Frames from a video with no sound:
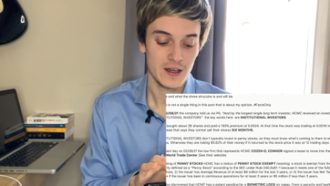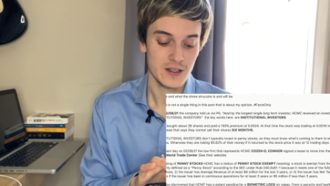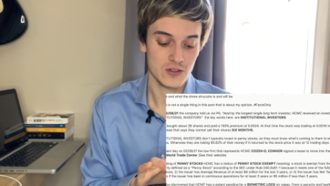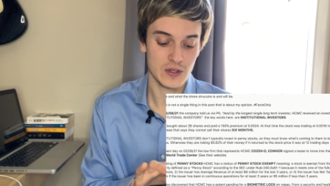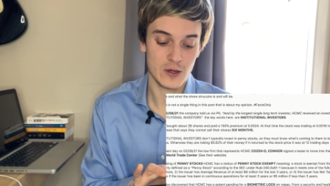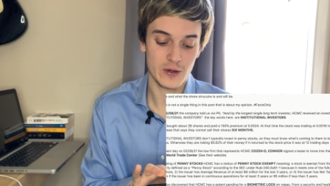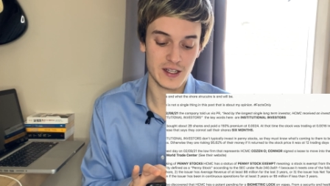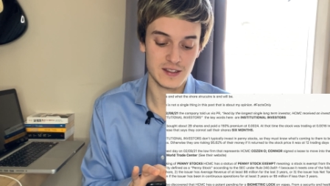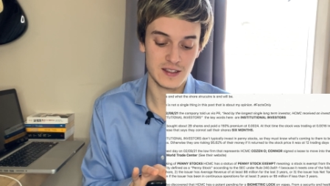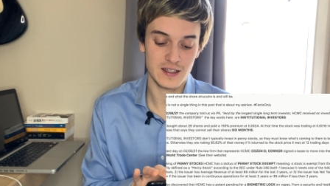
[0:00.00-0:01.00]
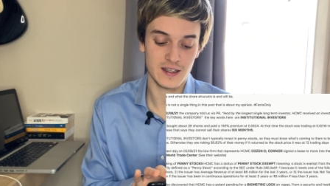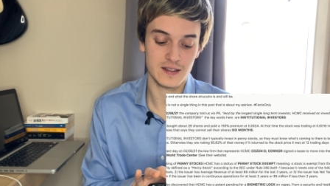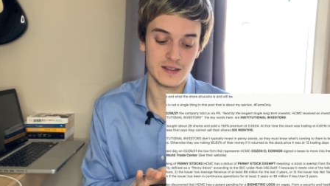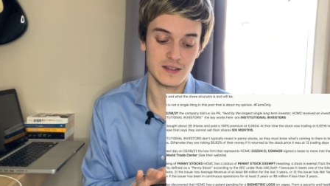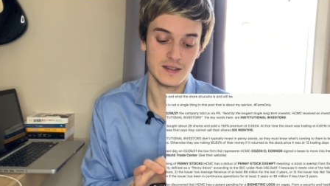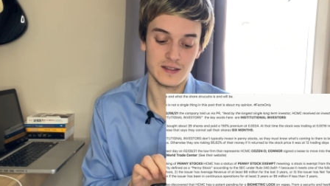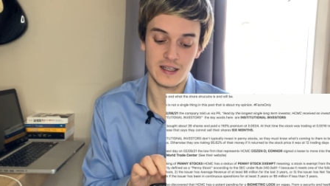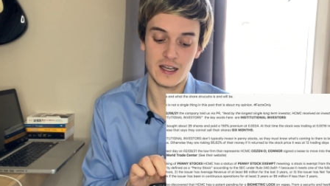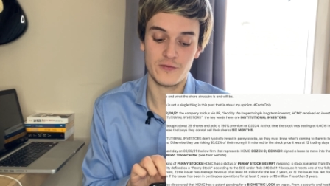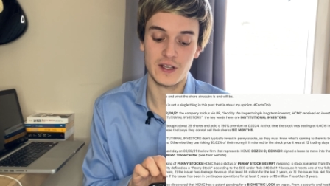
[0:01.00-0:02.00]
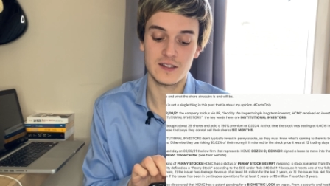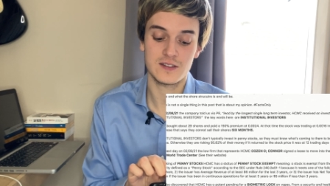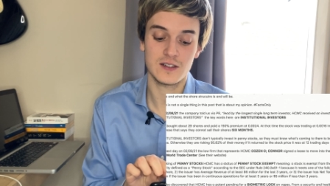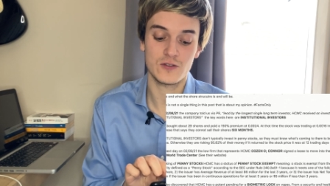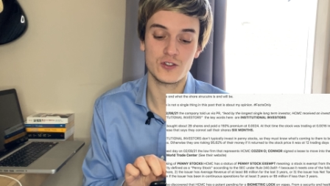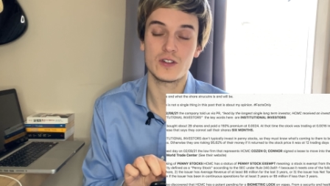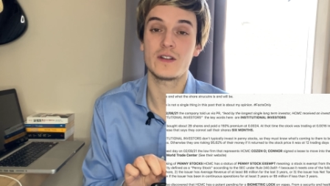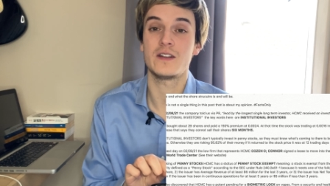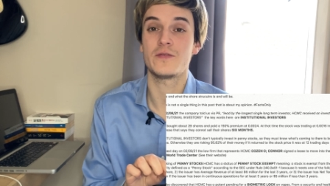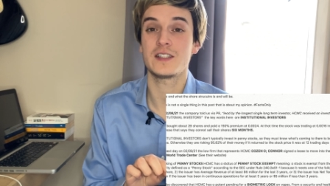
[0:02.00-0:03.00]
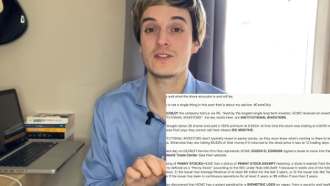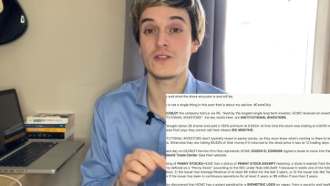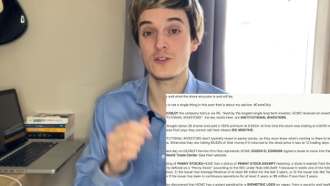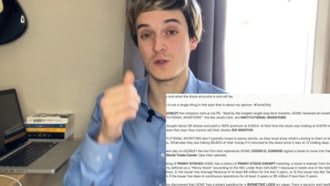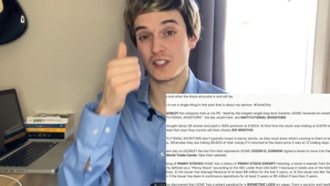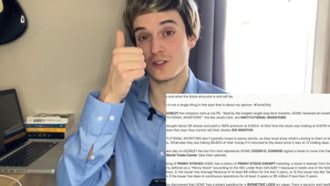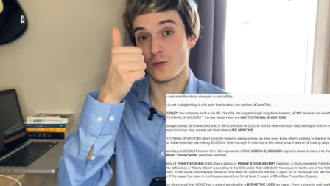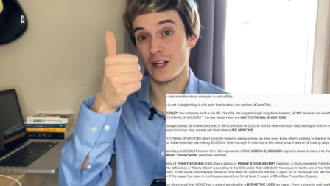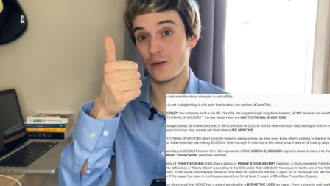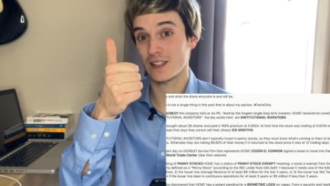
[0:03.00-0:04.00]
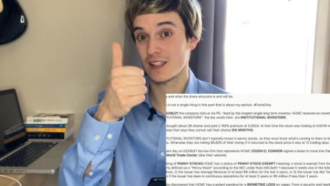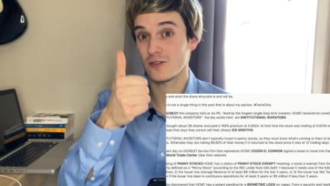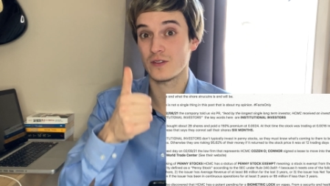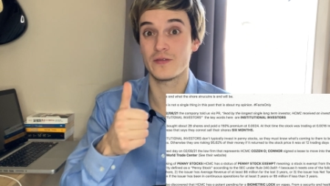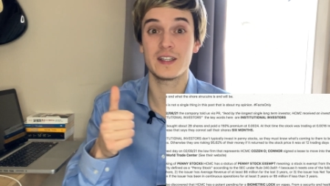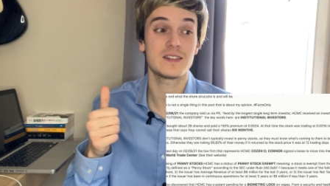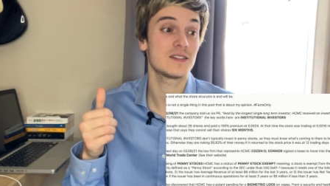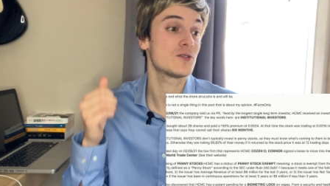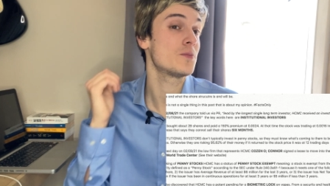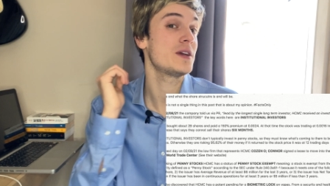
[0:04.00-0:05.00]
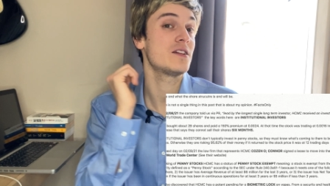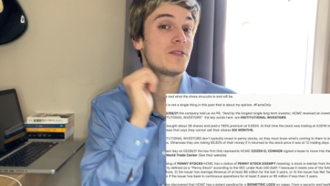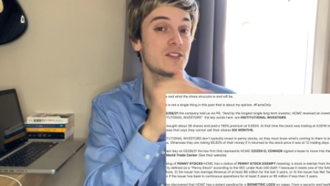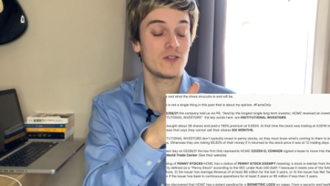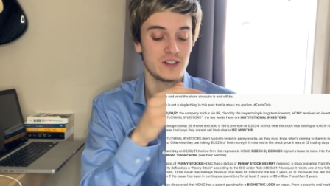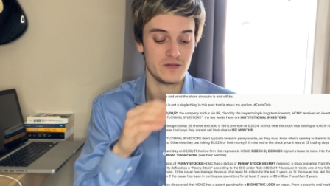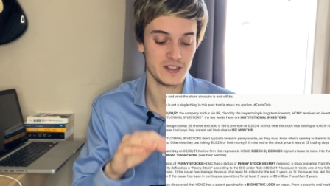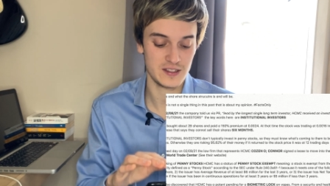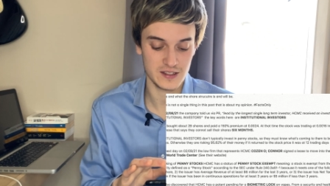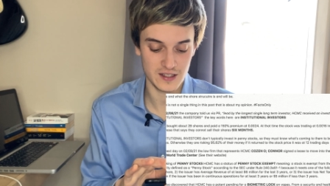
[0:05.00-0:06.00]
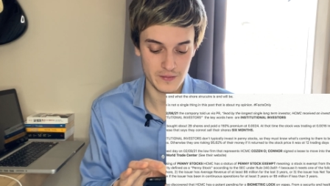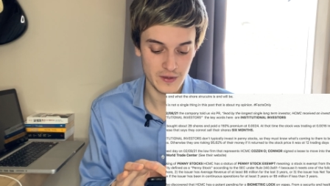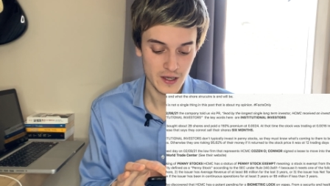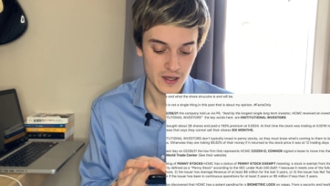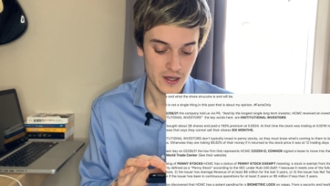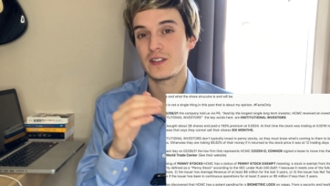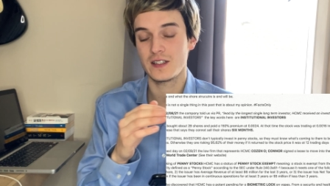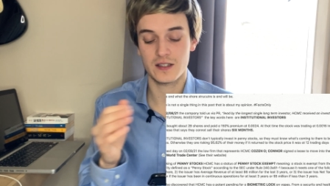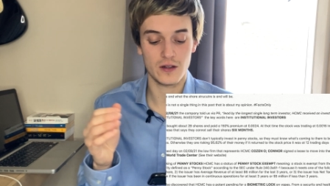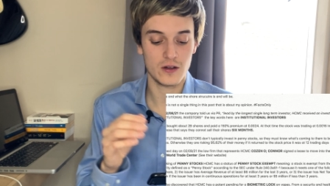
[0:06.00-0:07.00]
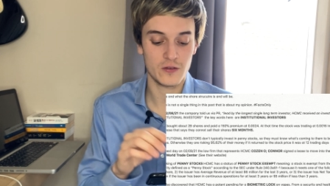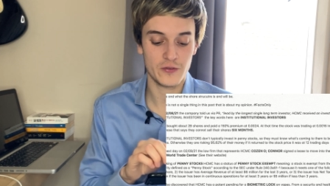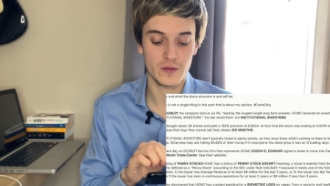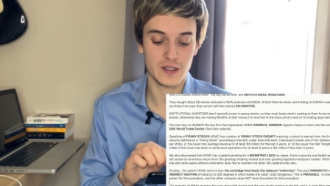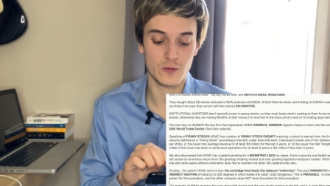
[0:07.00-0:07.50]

So here you can see that They have institutional investors, which is a really great sign to invest. Some big investors invest in them. See that a law firm that